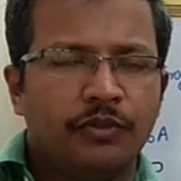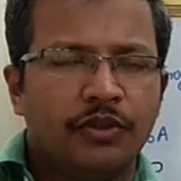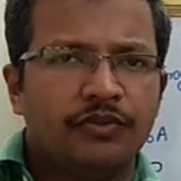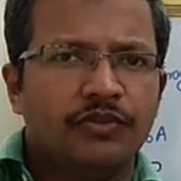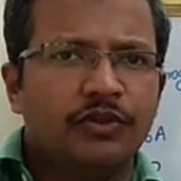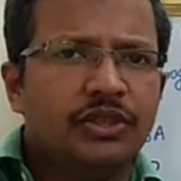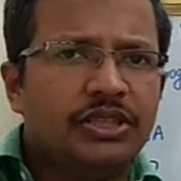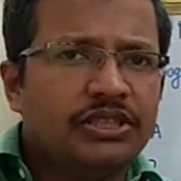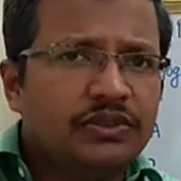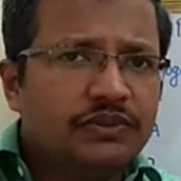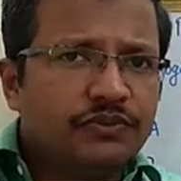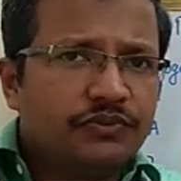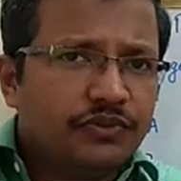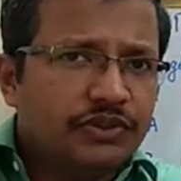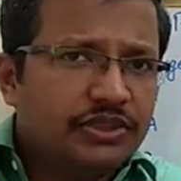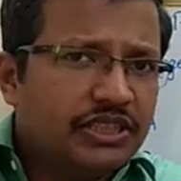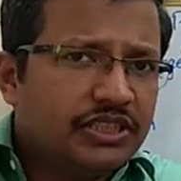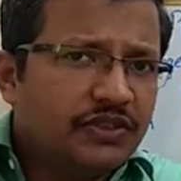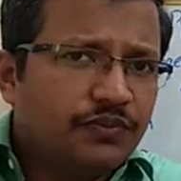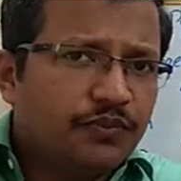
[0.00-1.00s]
So it's
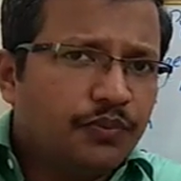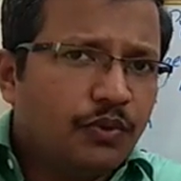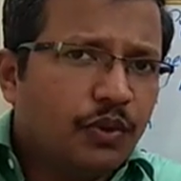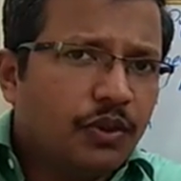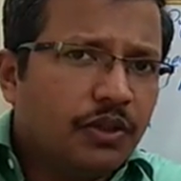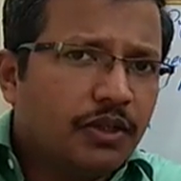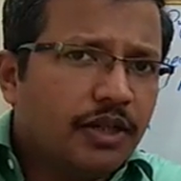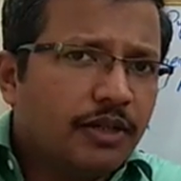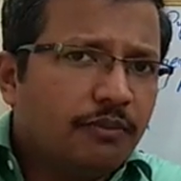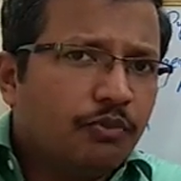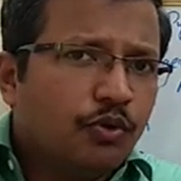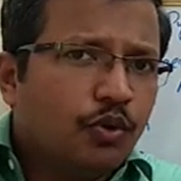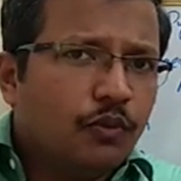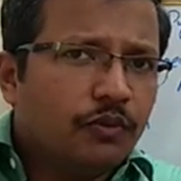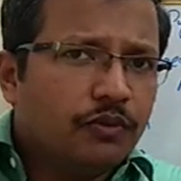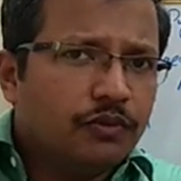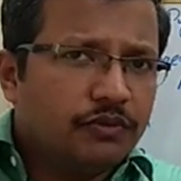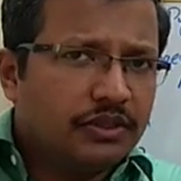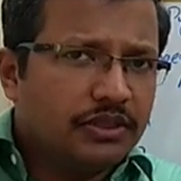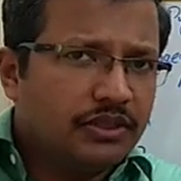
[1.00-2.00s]
just for
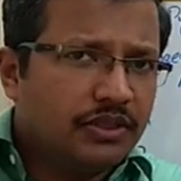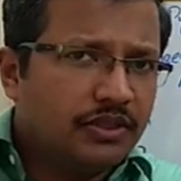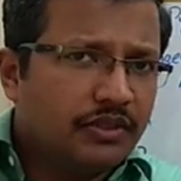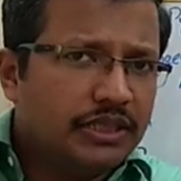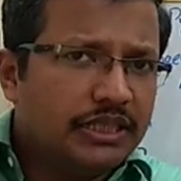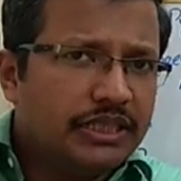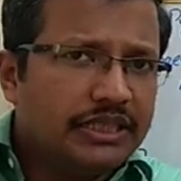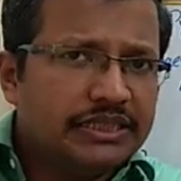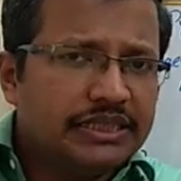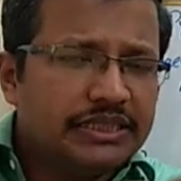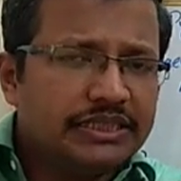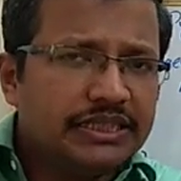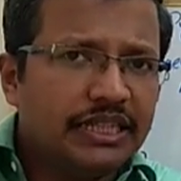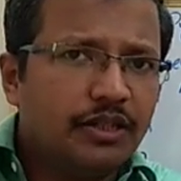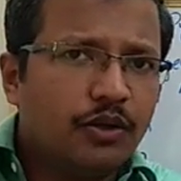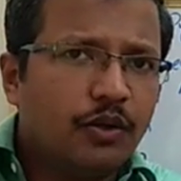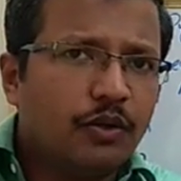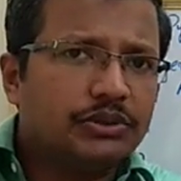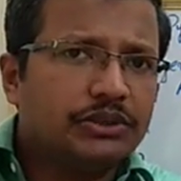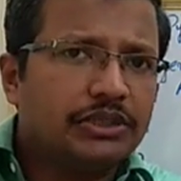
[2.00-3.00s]
releasing
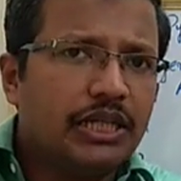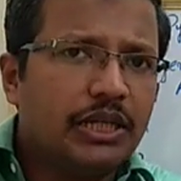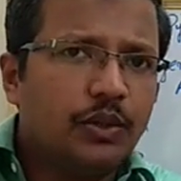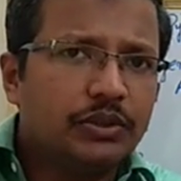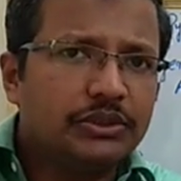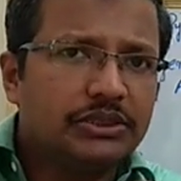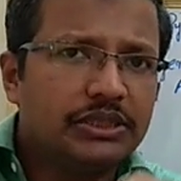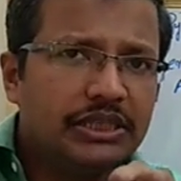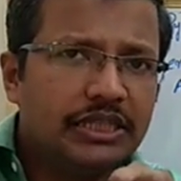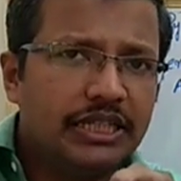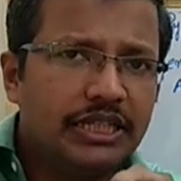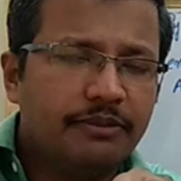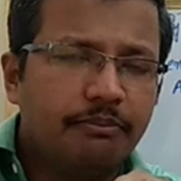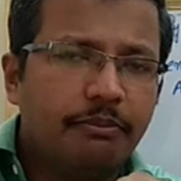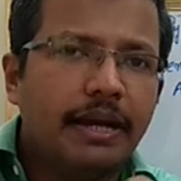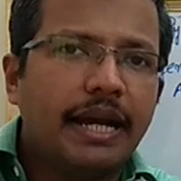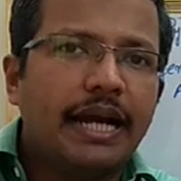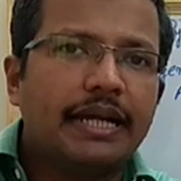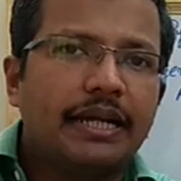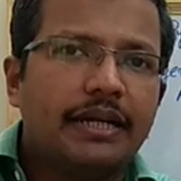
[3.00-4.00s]
that oxaloacetate
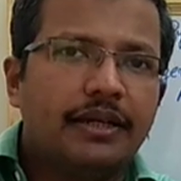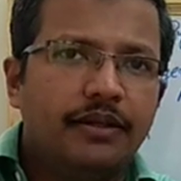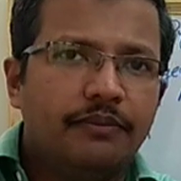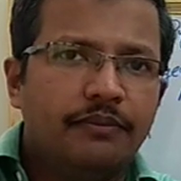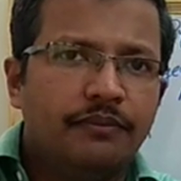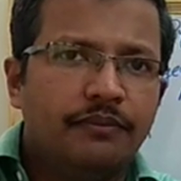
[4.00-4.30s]
back.